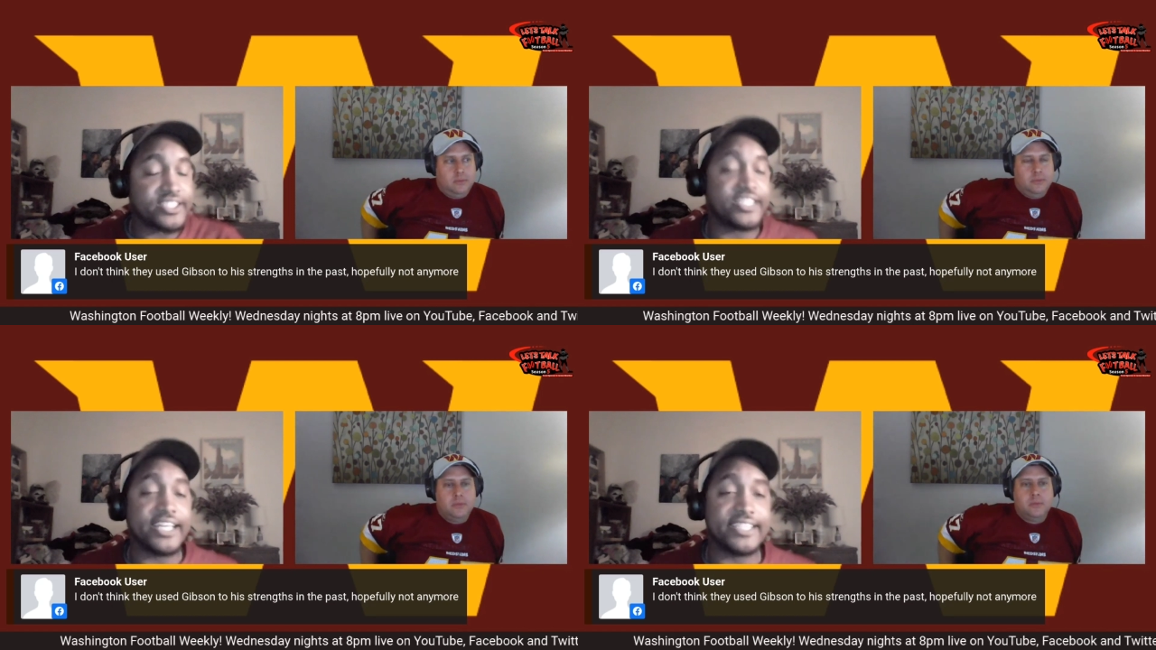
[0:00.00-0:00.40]

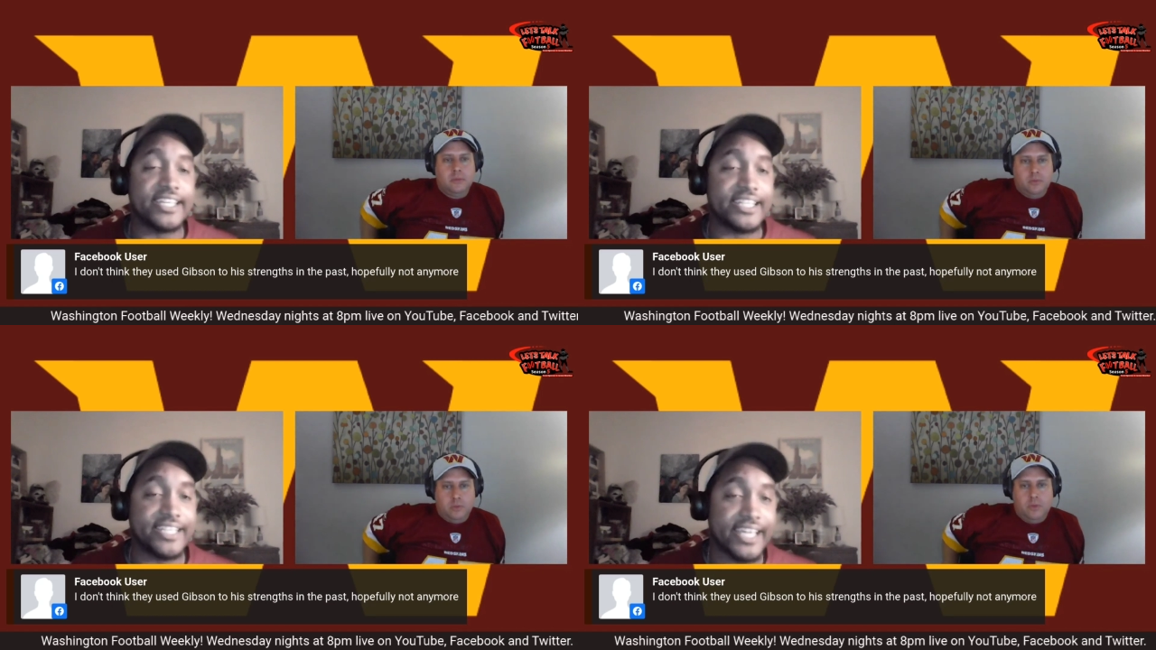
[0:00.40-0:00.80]
Speaker 1: that they did
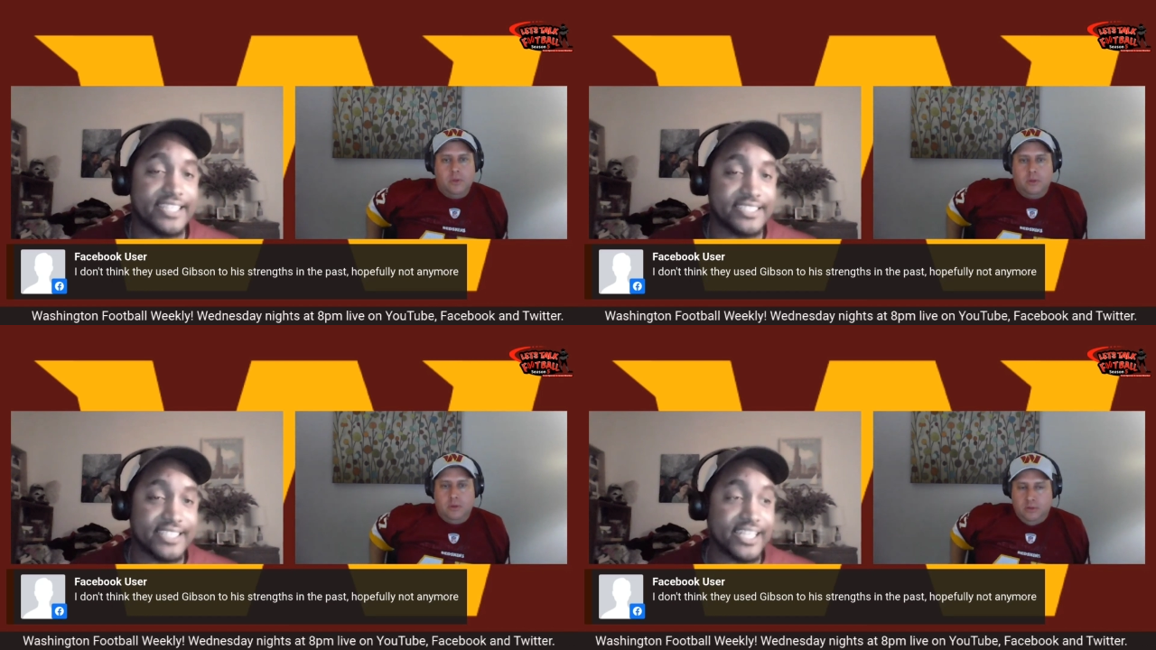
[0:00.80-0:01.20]
in
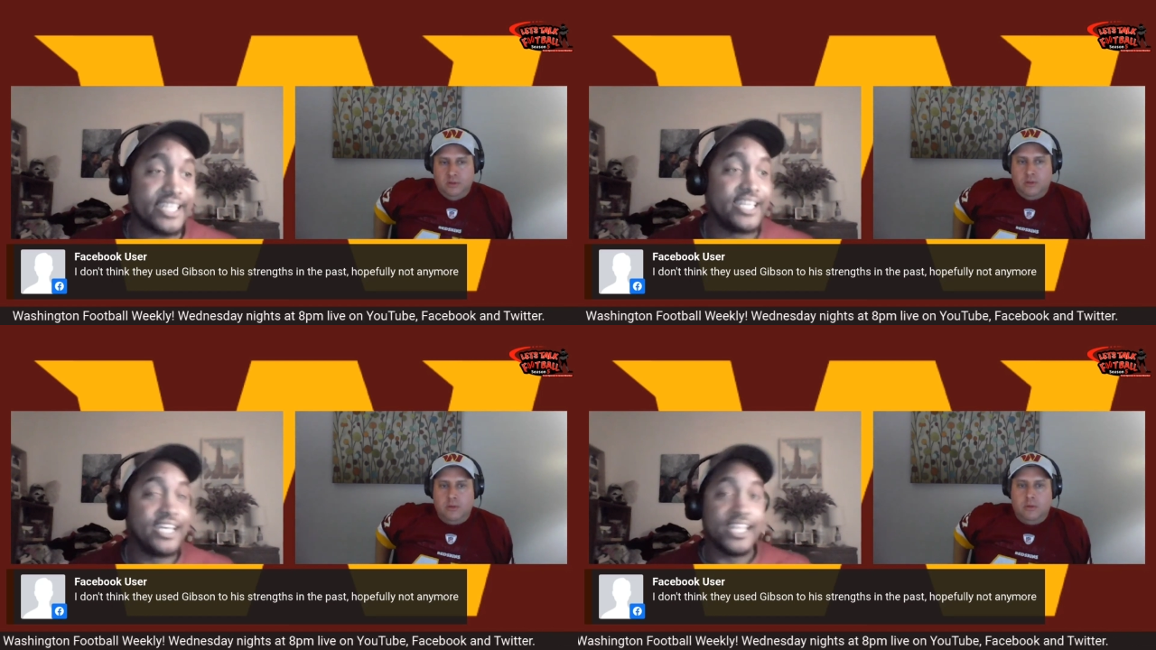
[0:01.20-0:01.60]
Kansas City,
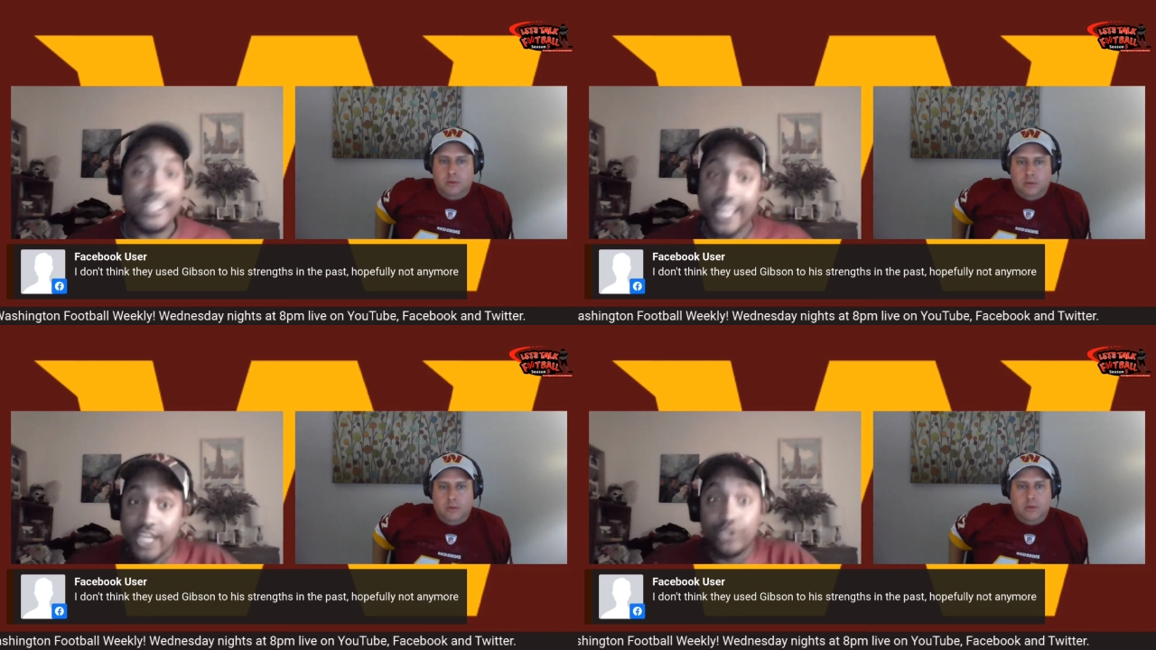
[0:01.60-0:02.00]

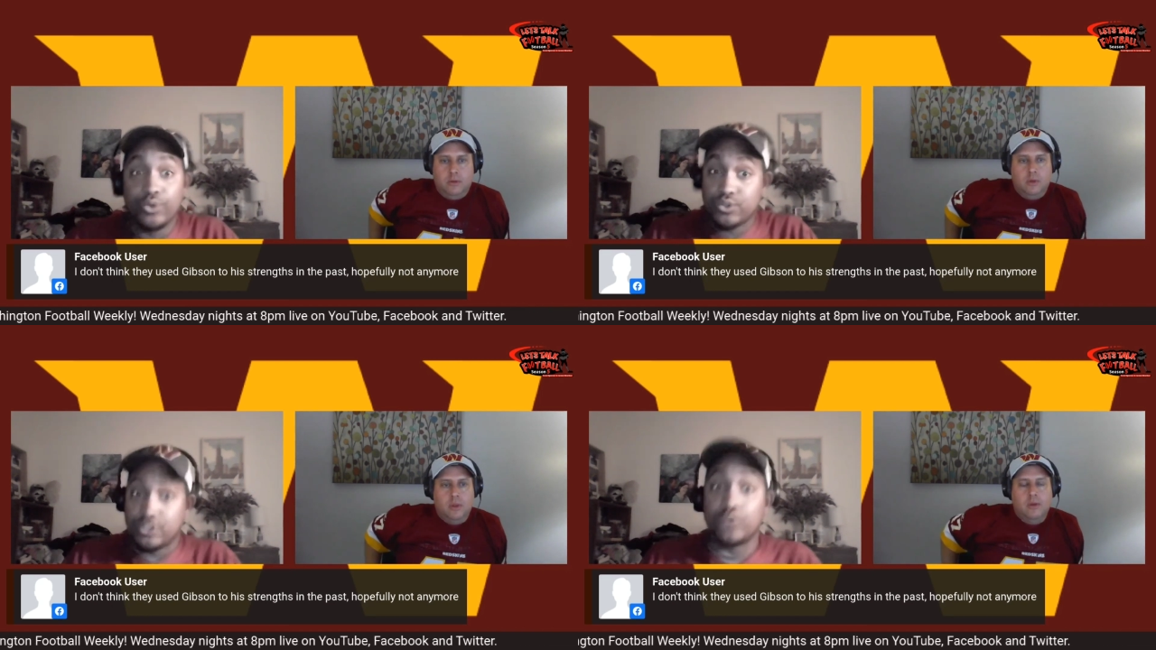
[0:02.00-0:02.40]
they
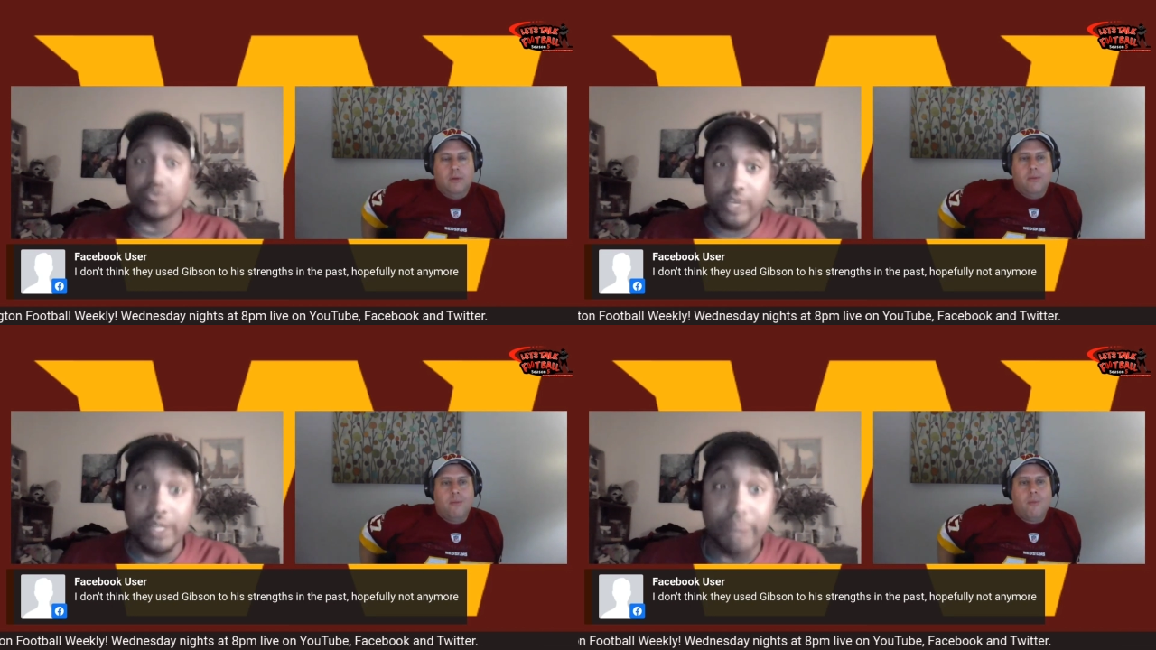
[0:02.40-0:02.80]
use those
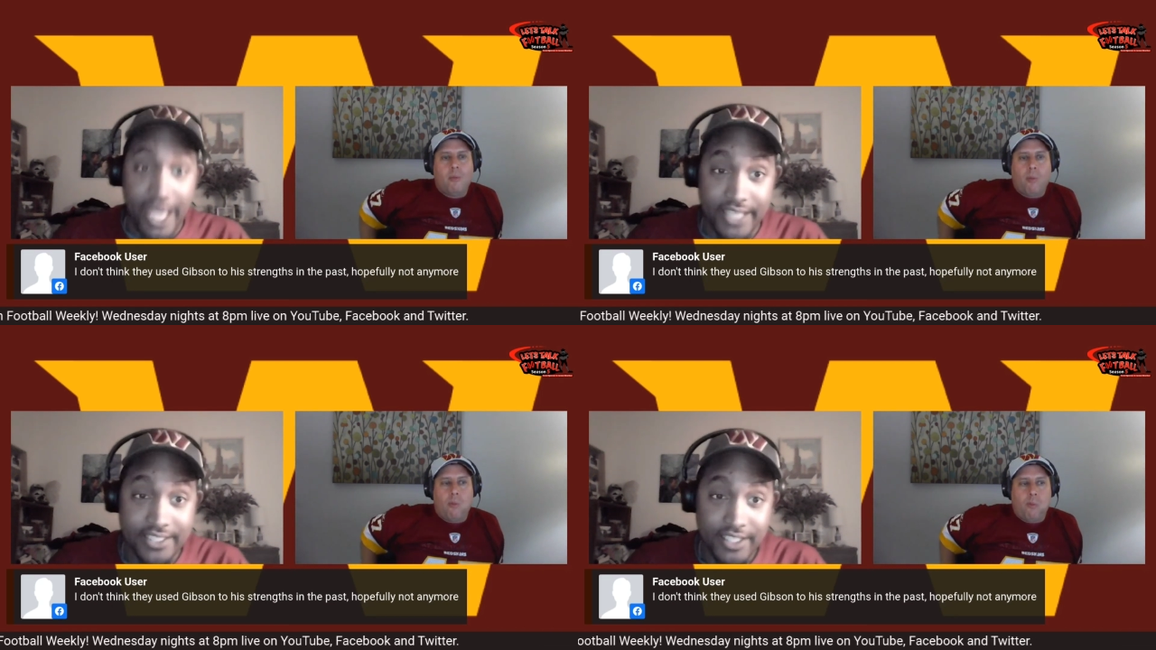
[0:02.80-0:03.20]
running
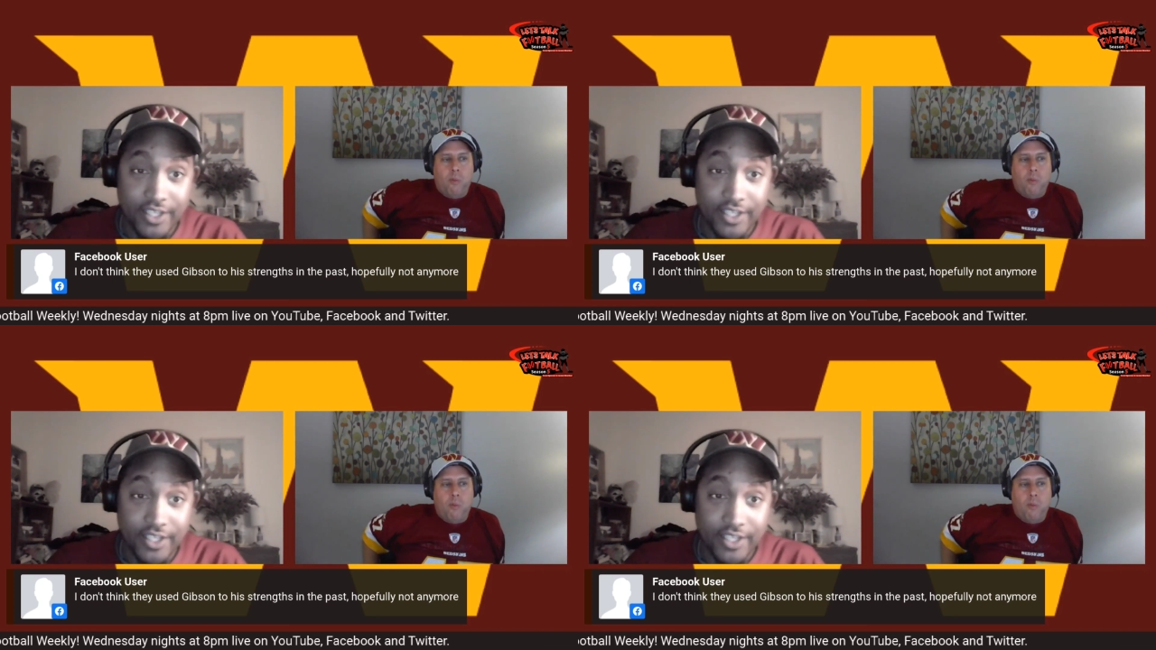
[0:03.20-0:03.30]
backs.